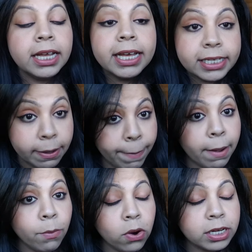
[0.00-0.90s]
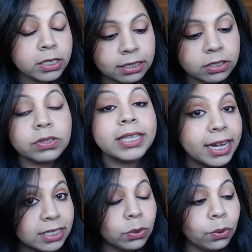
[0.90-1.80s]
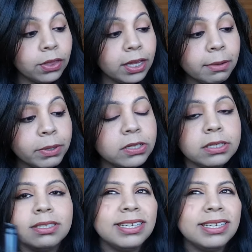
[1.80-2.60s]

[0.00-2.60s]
it is a pump bottle, so that is a good thing because